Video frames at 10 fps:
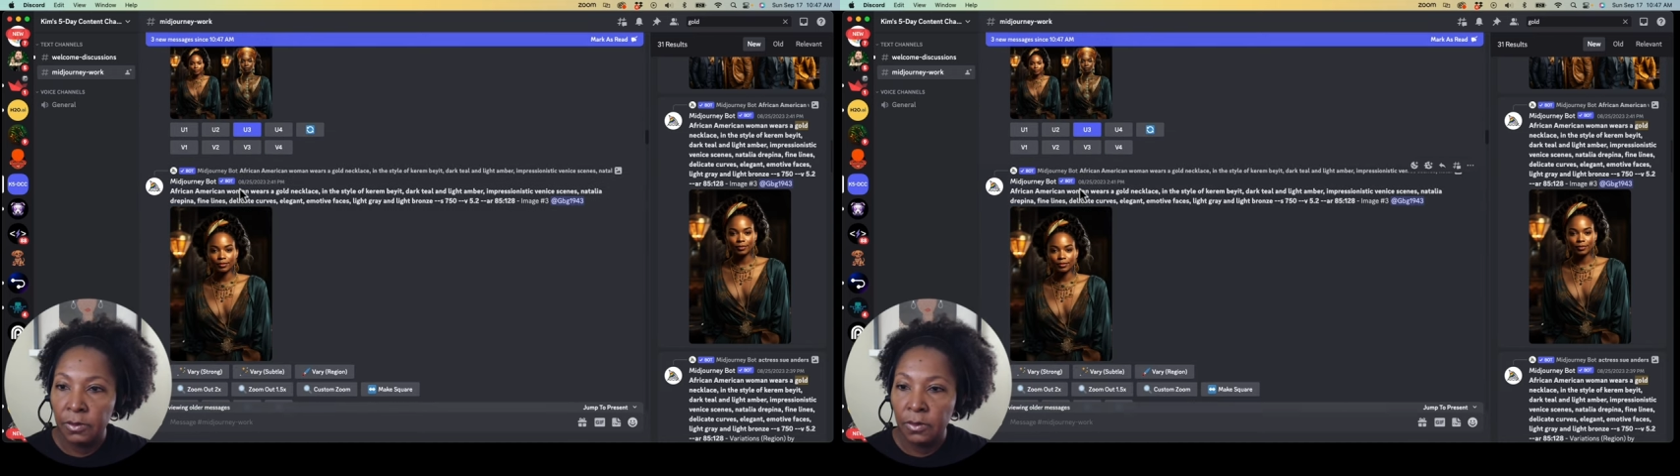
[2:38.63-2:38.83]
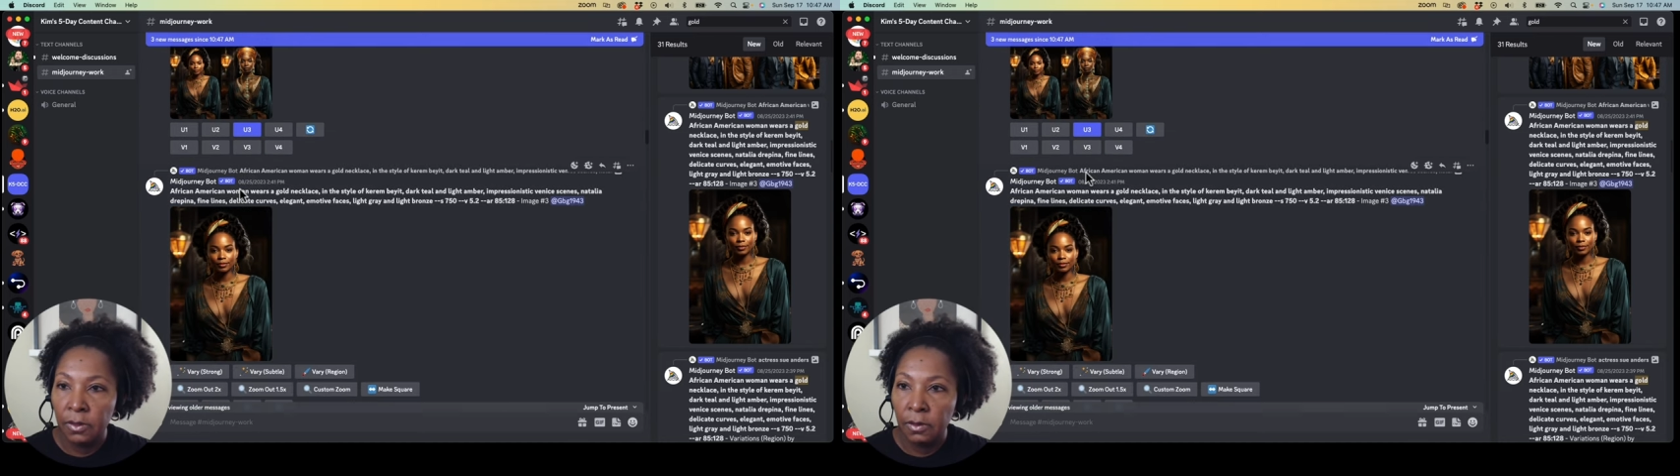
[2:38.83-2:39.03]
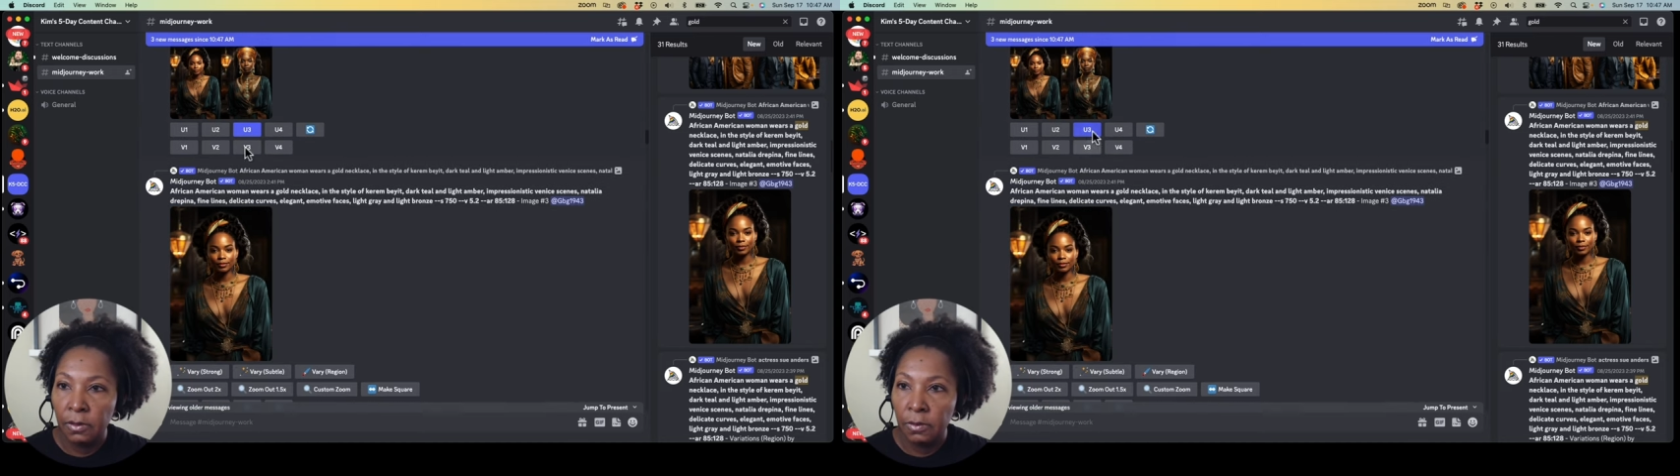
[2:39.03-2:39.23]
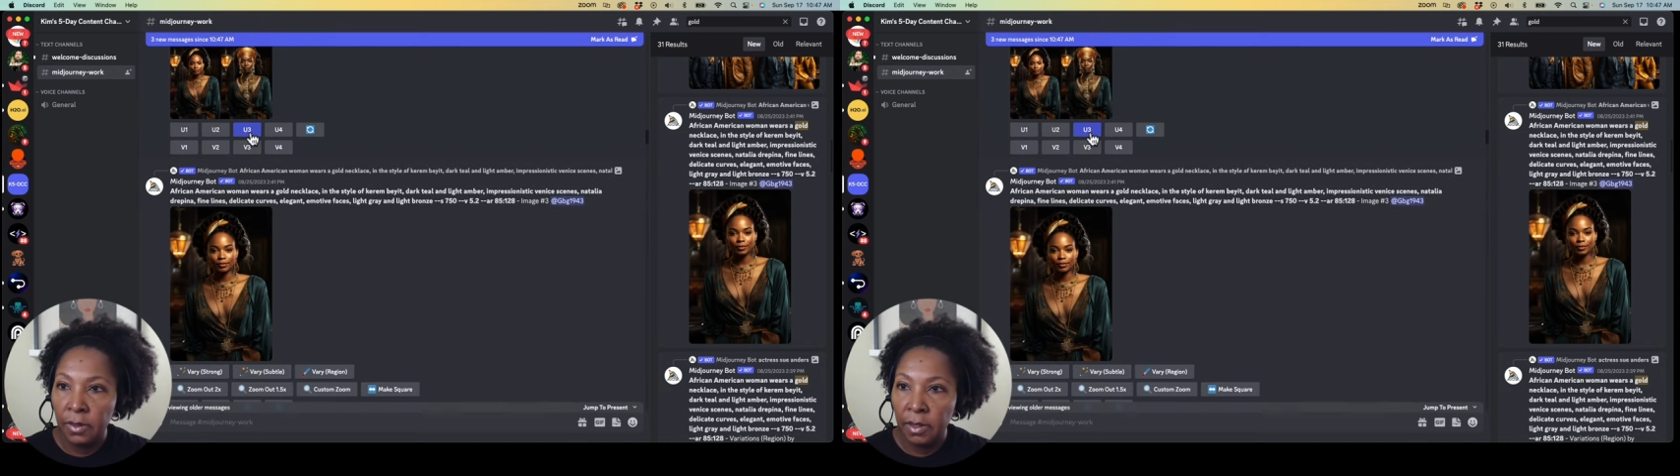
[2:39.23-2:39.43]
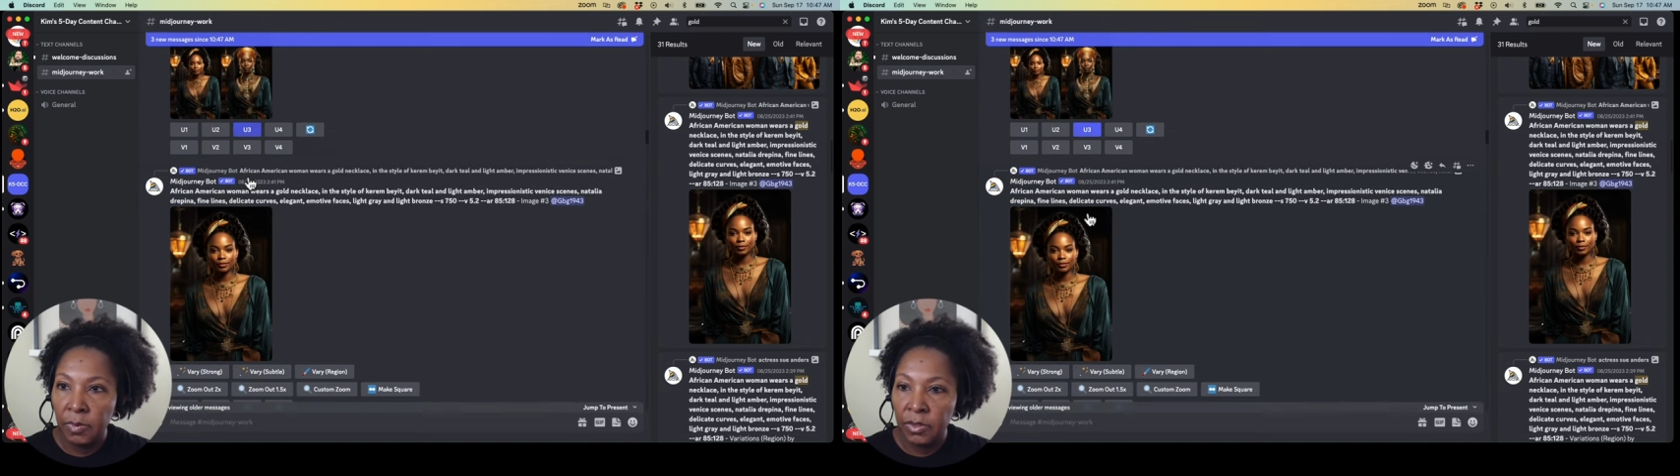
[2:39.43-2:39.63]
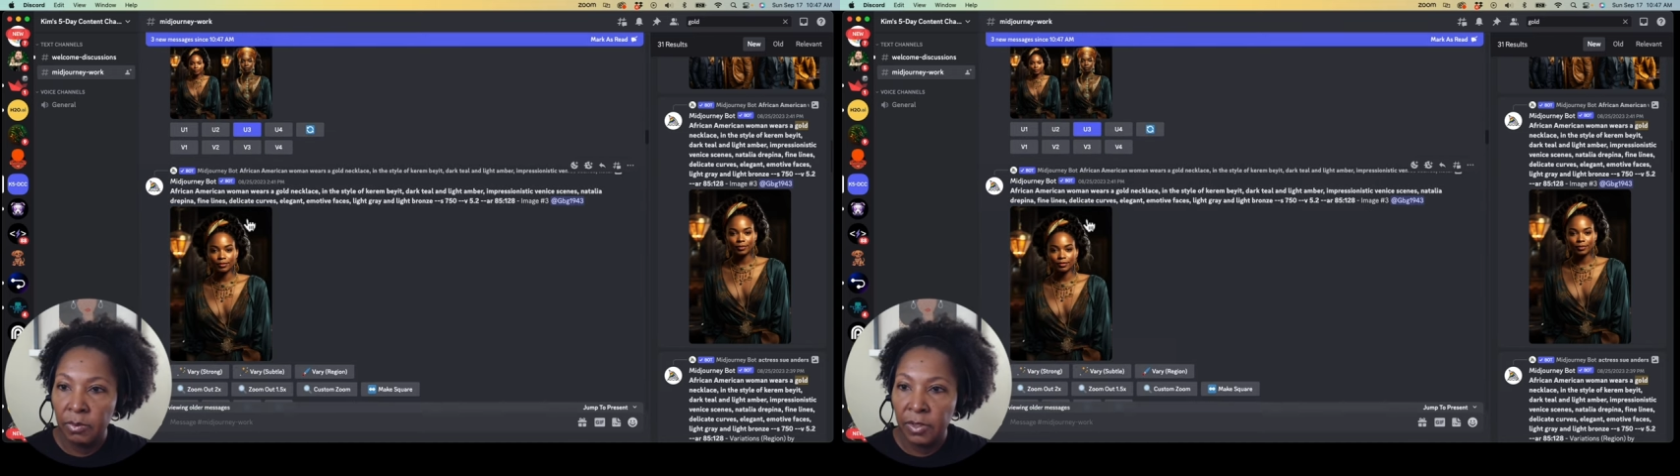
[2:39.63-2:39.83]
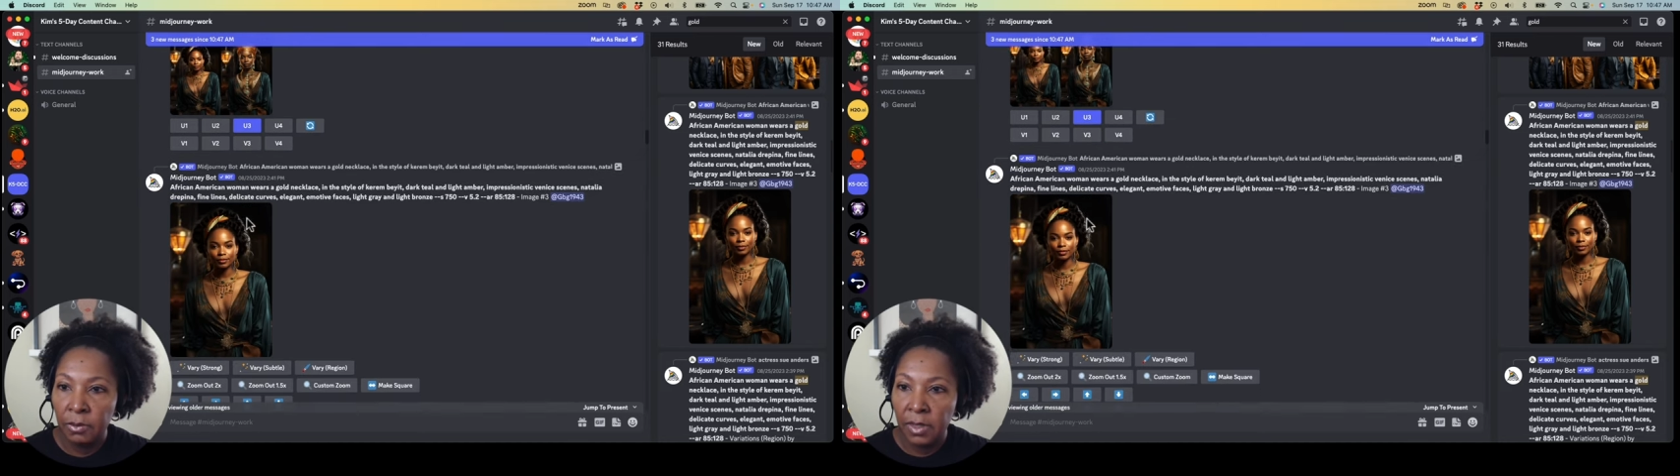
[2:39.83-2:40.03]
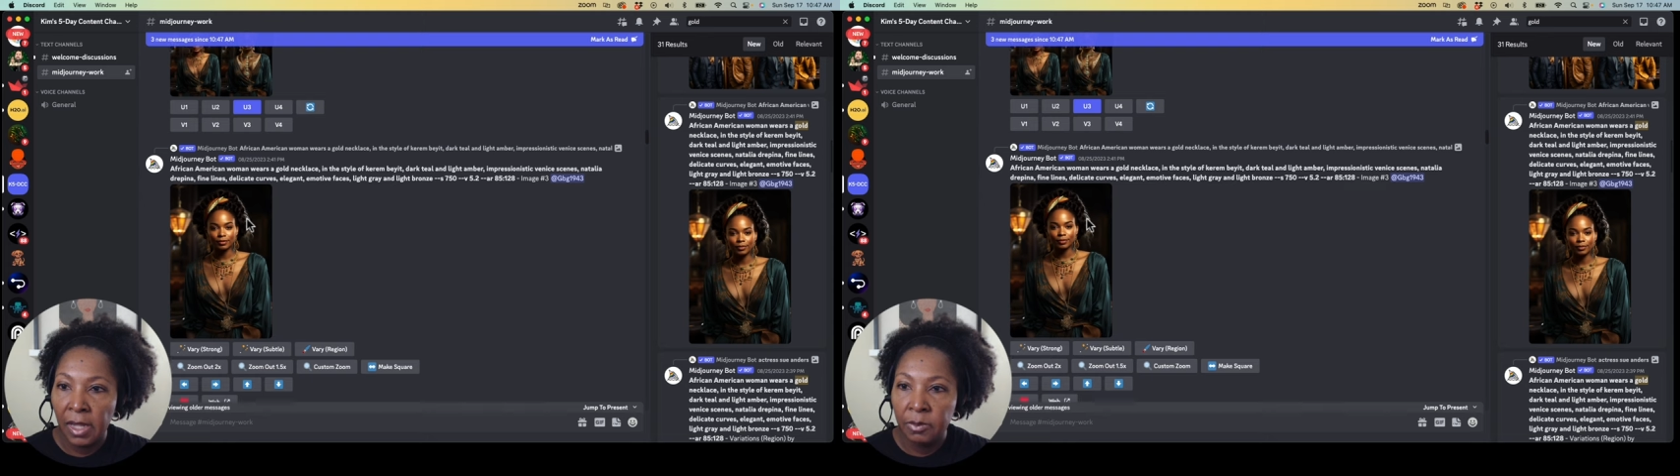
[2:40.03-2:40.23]
So image number
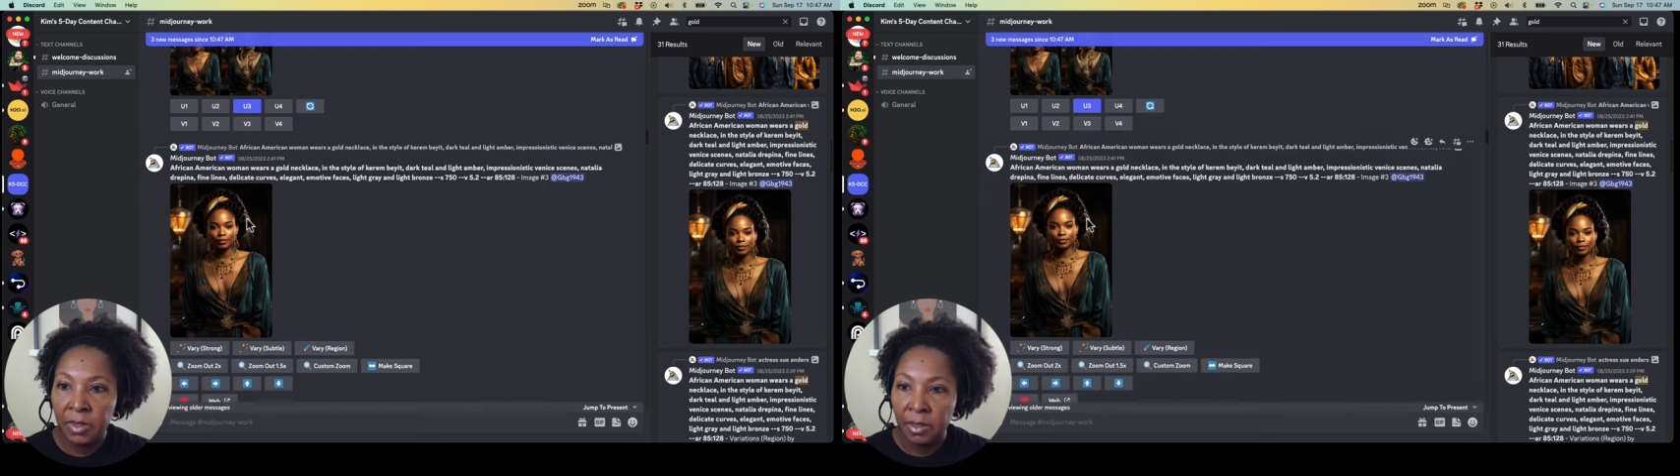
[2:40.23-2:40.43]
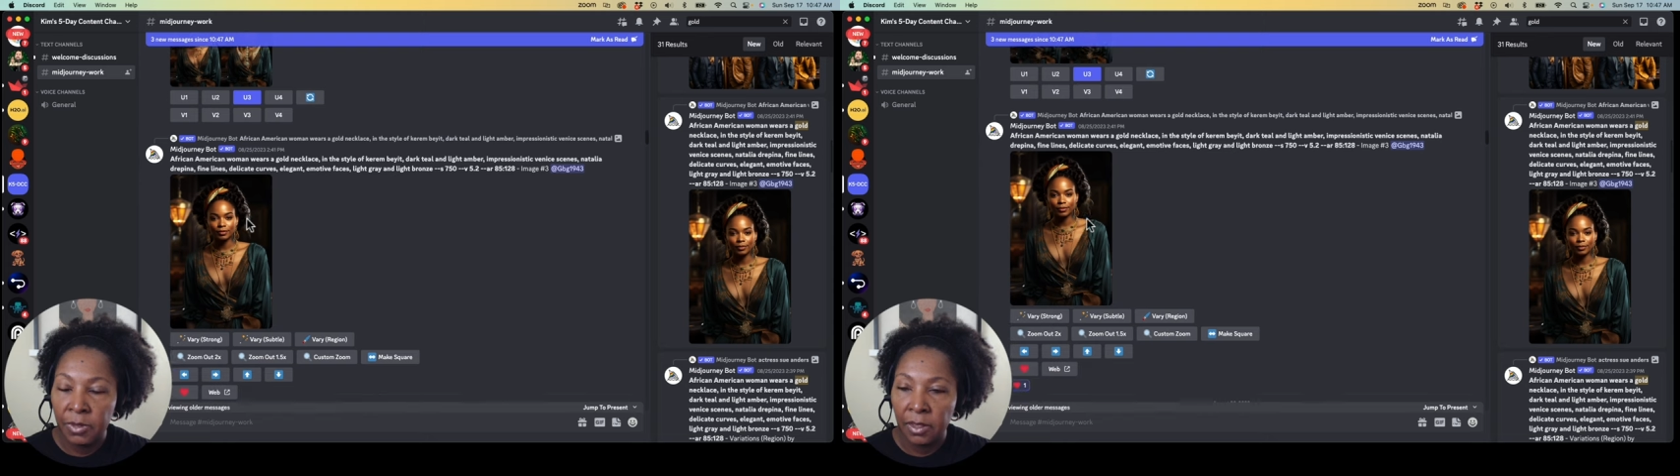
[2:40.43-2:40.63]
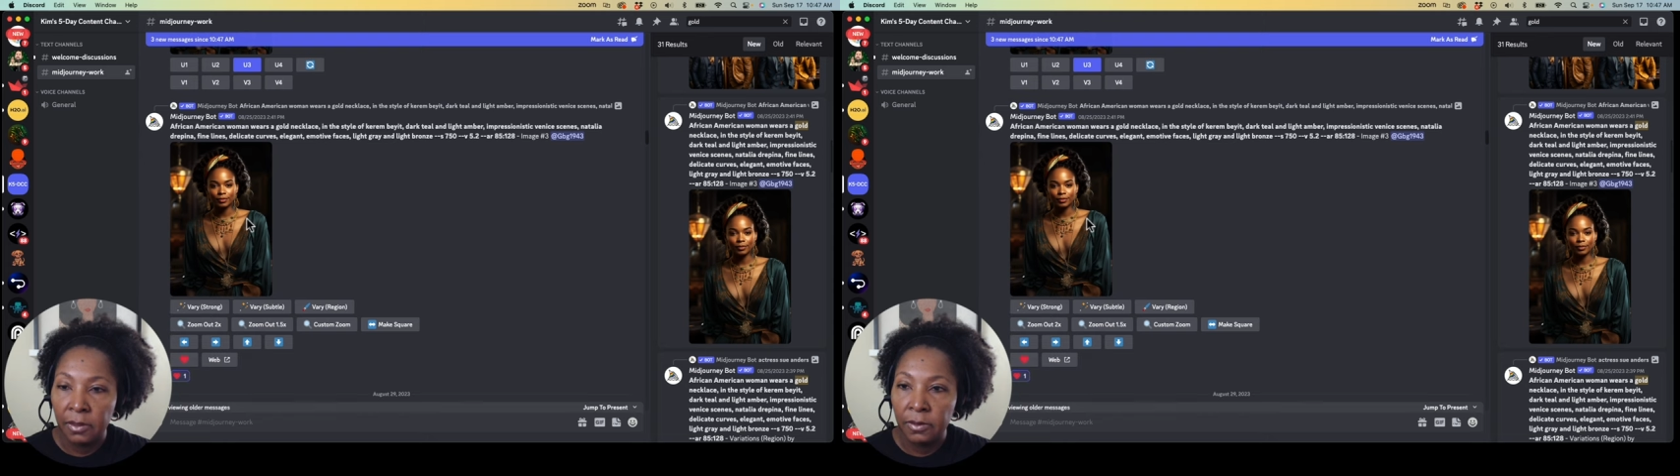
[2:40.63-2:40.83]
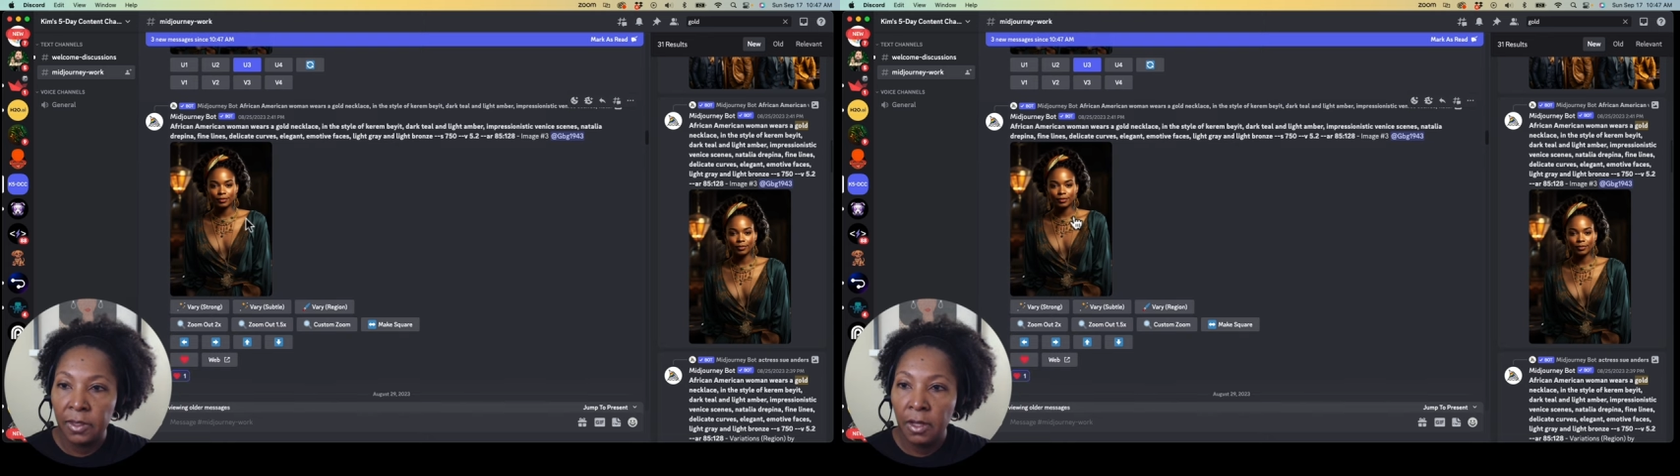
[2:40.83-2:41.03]
three has been upscaled.